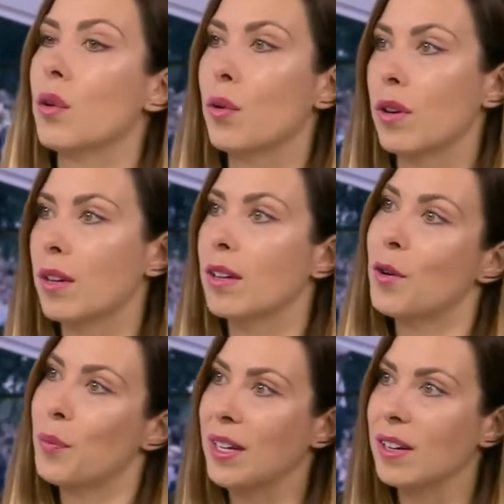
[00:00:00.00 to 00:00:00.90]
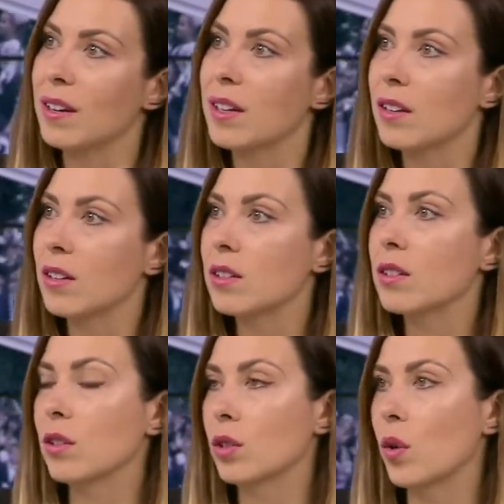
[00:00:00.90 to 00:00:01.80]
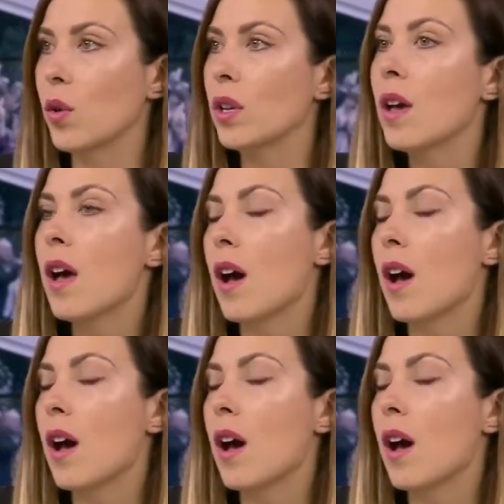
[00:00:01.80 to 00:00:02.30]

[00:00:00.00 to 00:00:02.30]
who are like opinion leaders and so on.